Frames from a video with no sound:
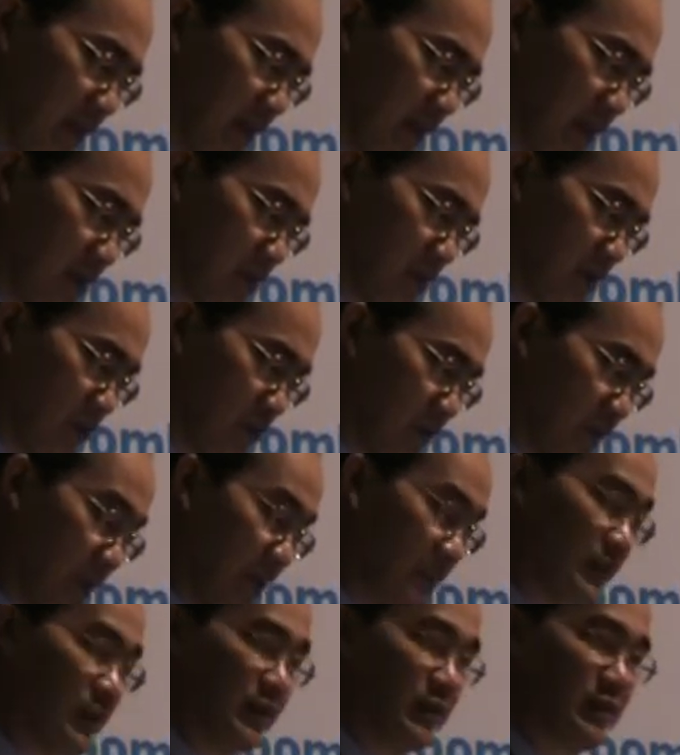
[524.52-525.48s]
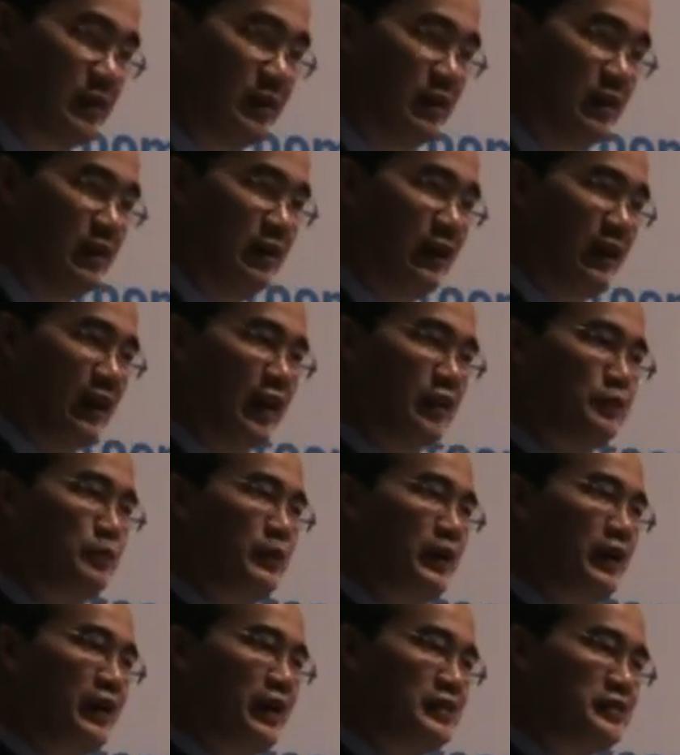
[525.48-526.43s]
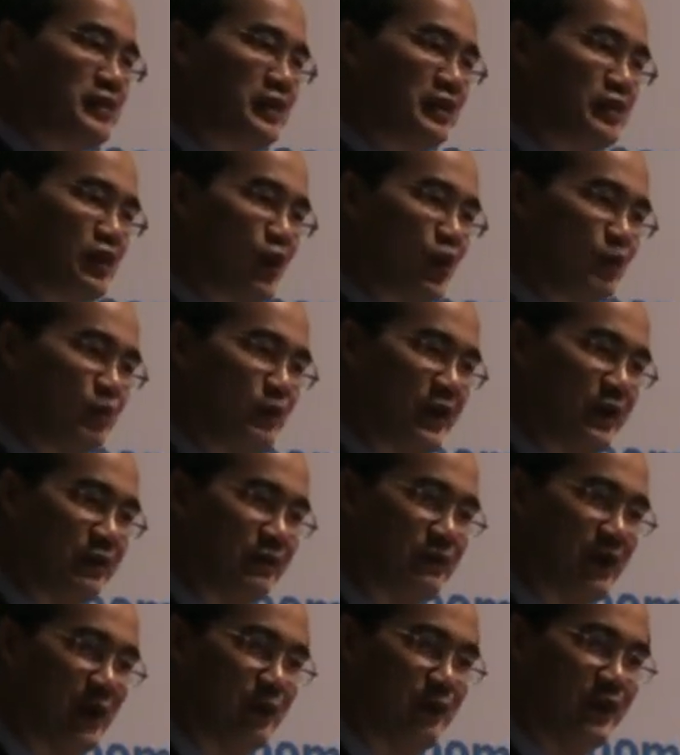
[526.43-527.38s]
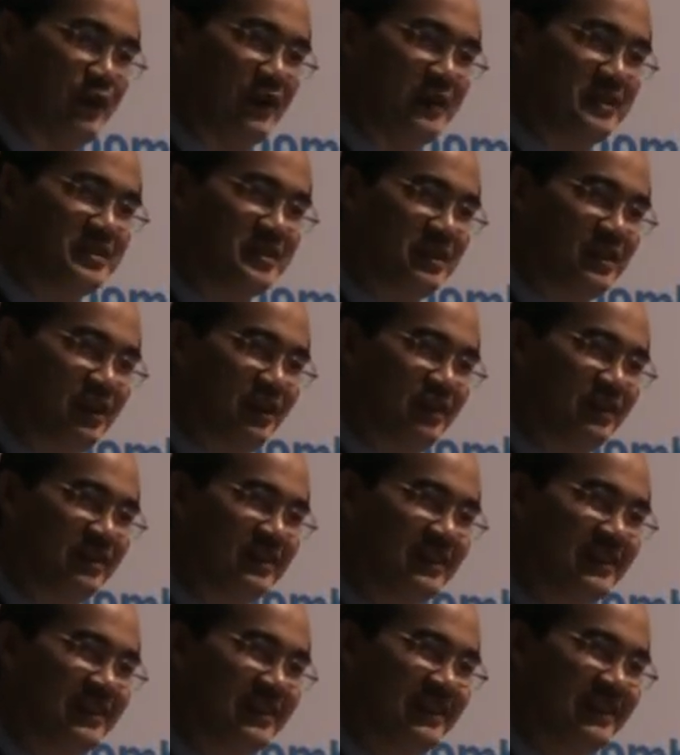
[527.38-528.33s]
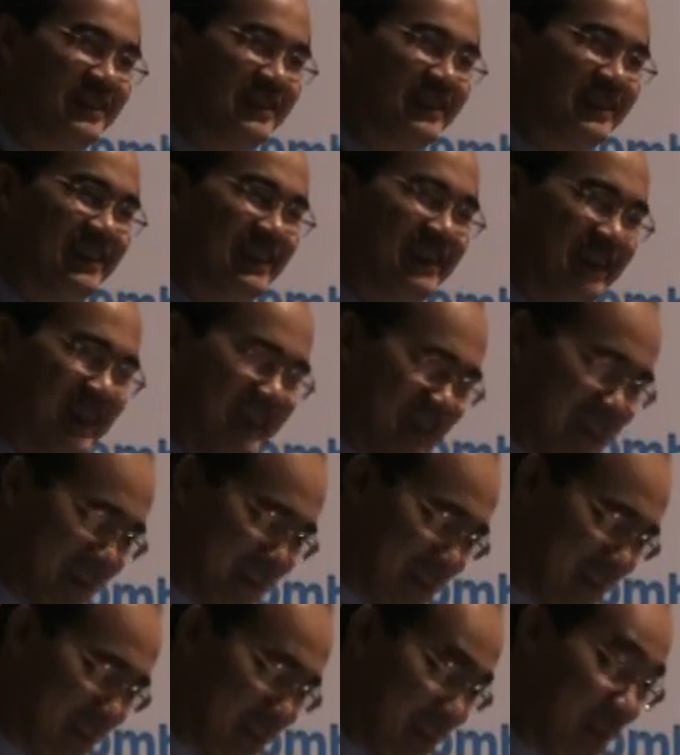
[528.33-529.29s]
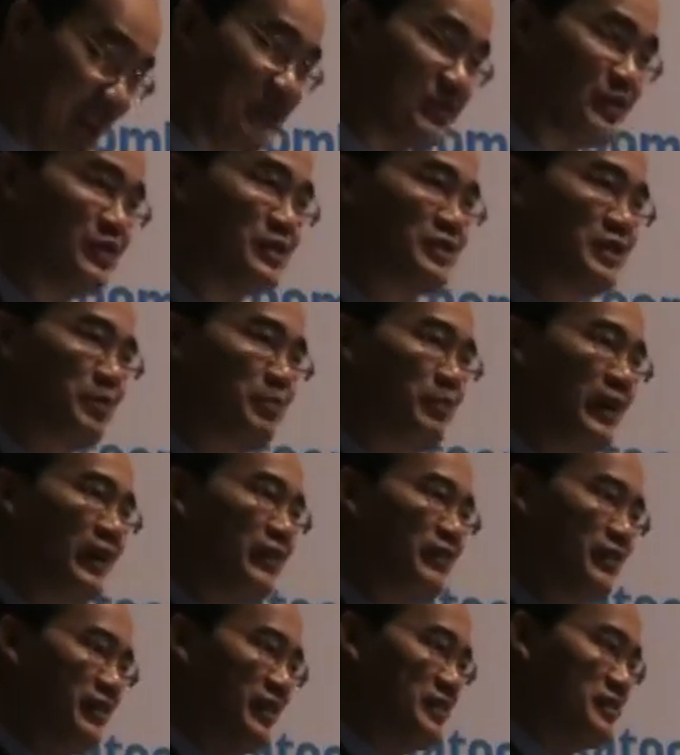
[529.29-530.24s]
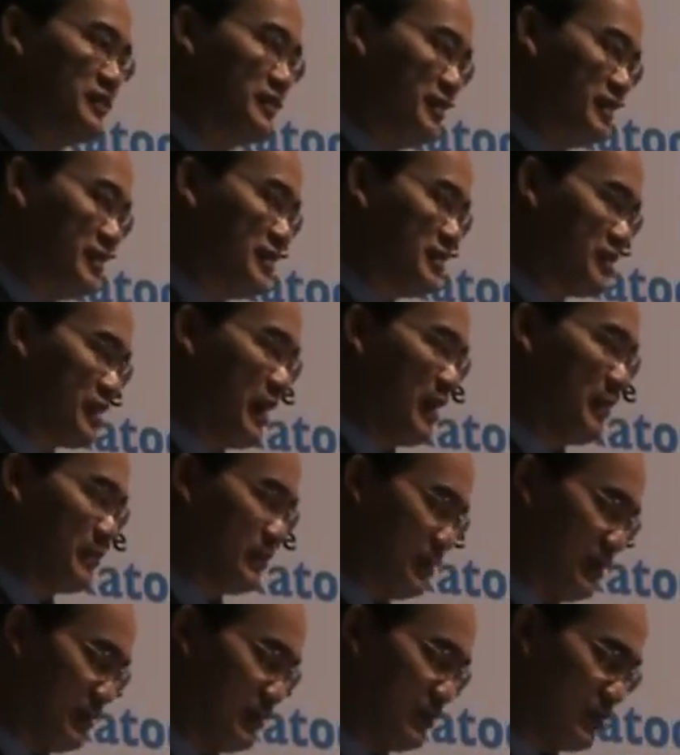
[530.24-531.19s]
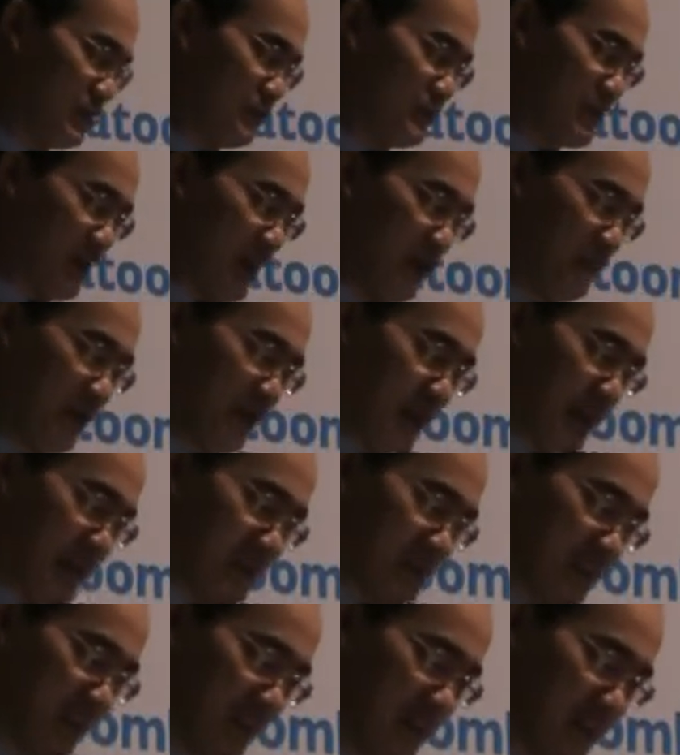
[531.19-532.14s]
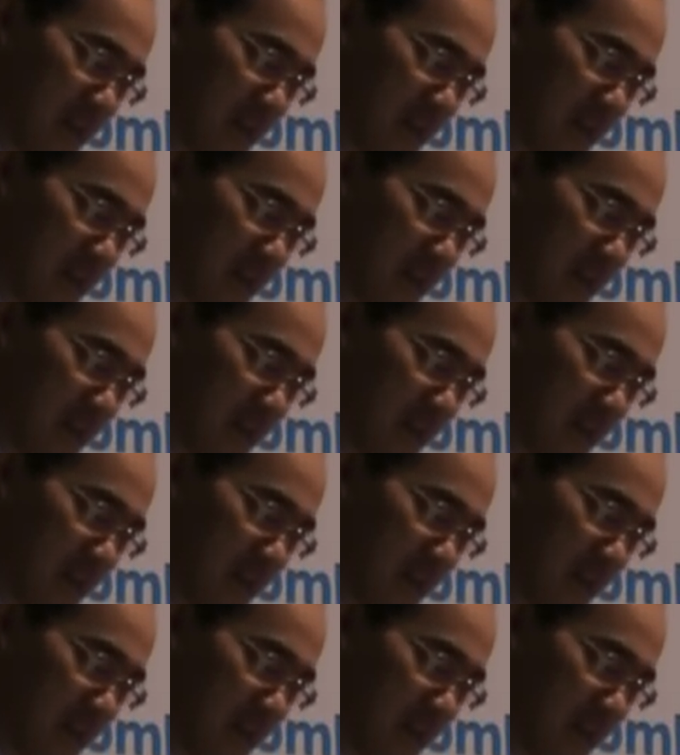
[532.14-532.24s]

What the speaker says: is completed, as Minister told me 5 minutes ago. He had to submit this draft to Prime Minister.